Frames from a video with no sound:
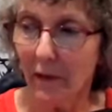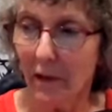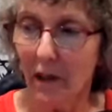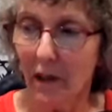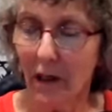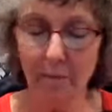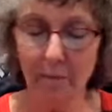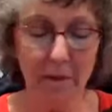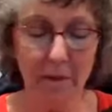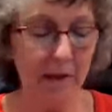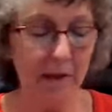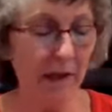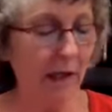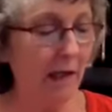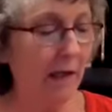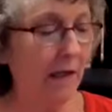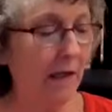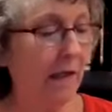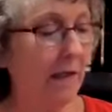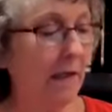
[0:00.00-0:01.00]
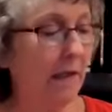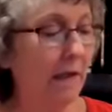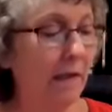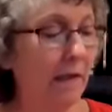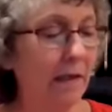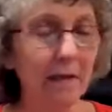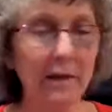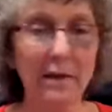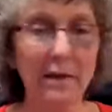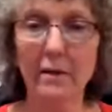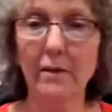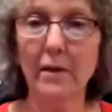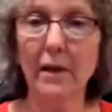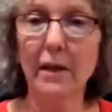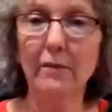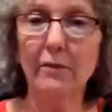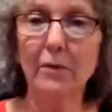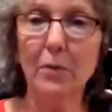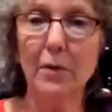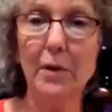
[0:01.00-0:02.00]
I made the handy dandy little
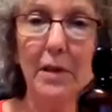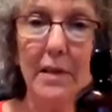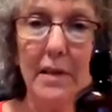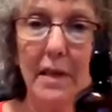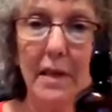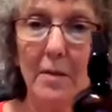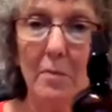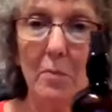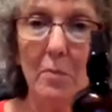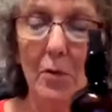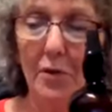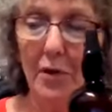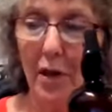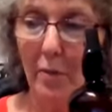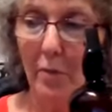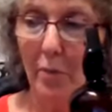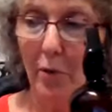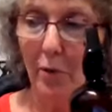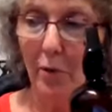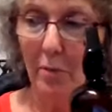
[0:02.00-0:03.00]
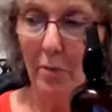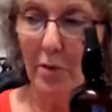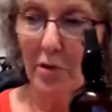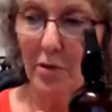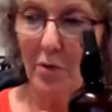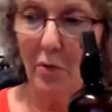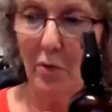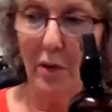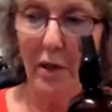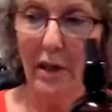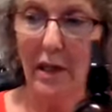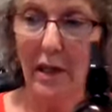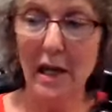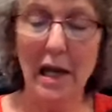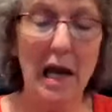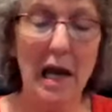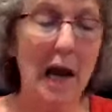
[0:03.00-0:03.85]
label that says multi-purpose on it.